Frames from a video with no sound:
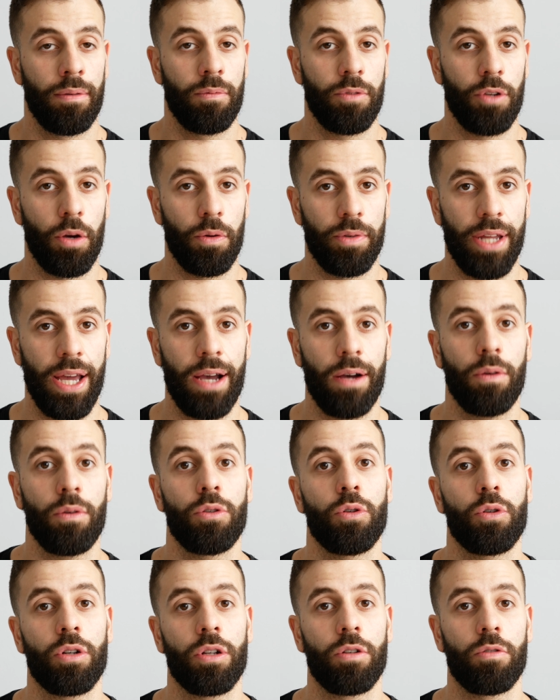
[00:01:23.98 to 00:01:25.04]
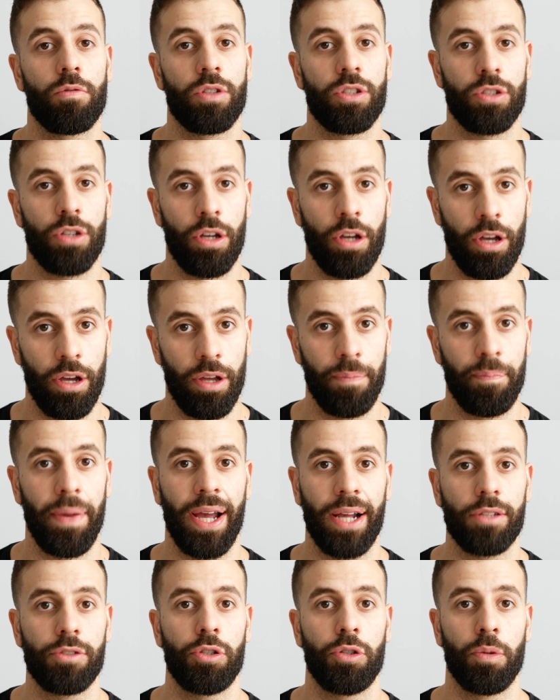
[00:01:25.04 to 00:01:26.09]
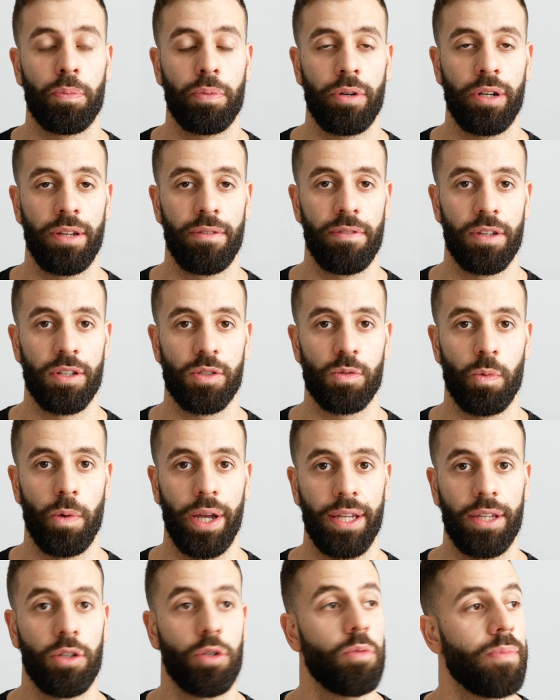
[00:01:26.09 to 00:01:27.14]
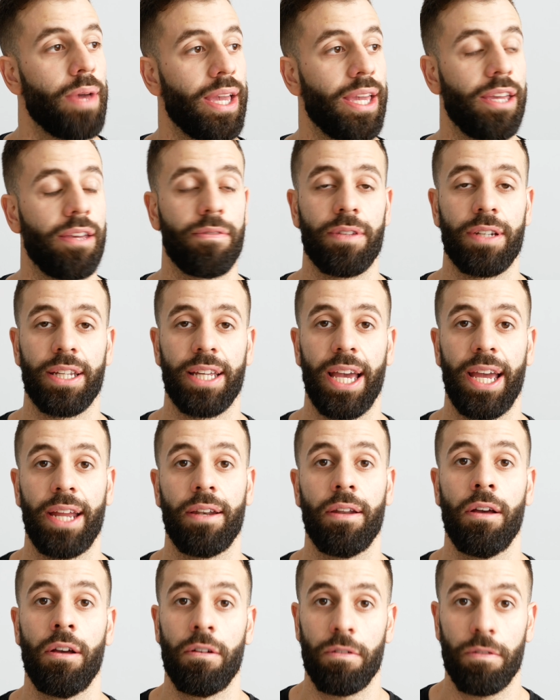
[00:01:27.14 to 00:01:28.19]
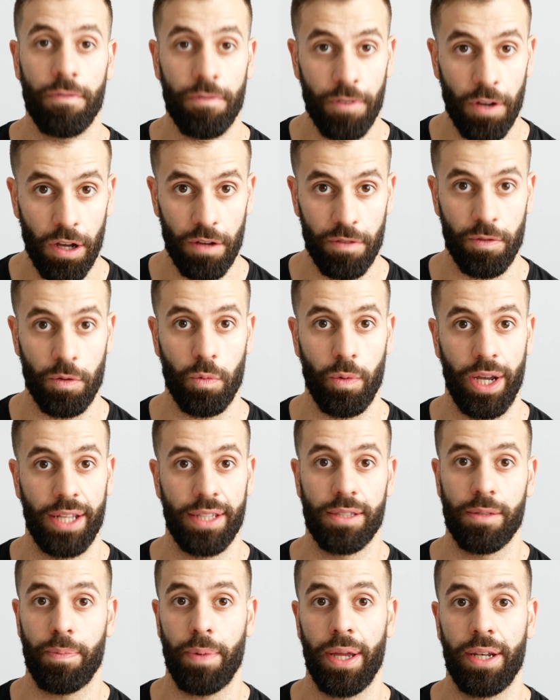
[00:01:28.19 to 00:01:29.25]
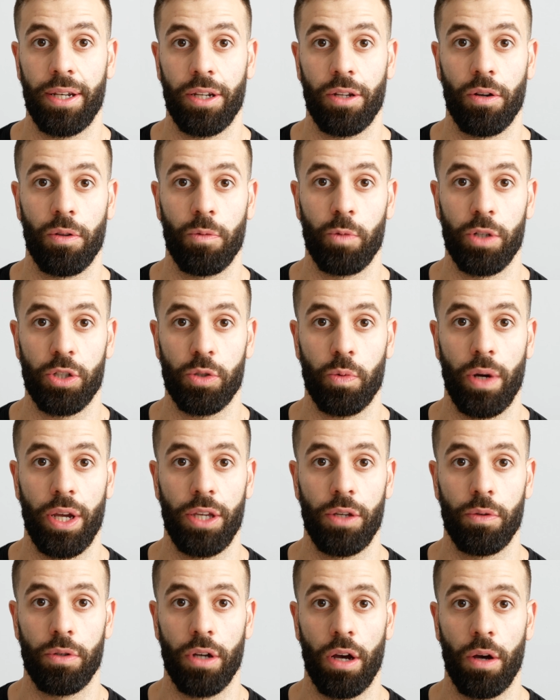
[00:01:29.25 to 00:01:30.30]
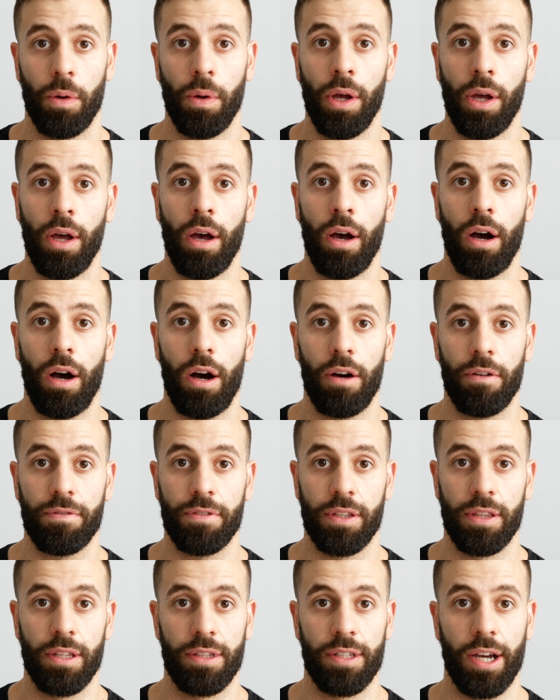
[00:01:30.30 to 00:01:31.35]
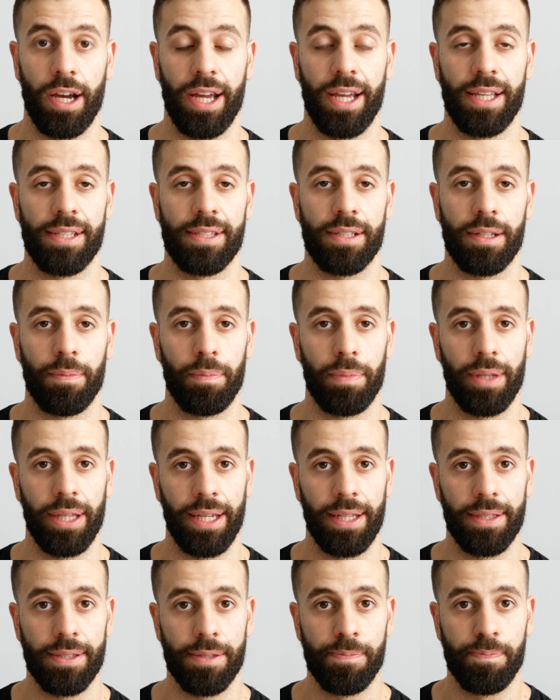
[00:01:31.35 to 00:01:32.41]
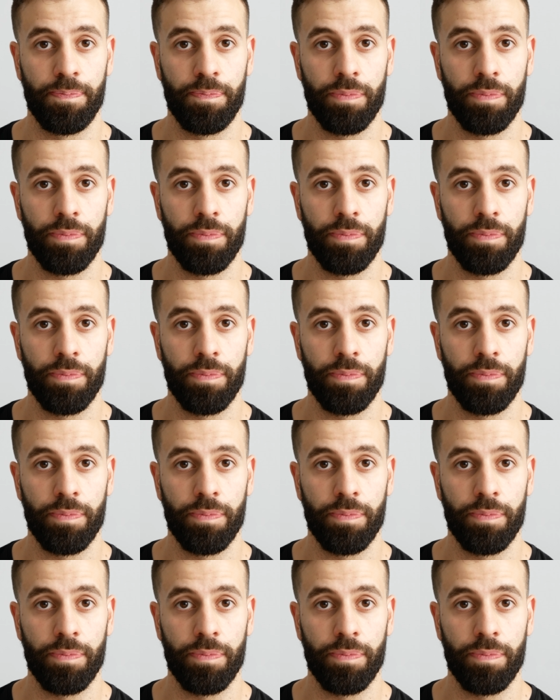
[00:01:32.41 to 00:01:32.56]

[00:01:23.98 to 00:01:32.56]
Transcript: No doubt you're going to return back to your previous weight. You may even gain further weight depending on which way you go after the diet is complete.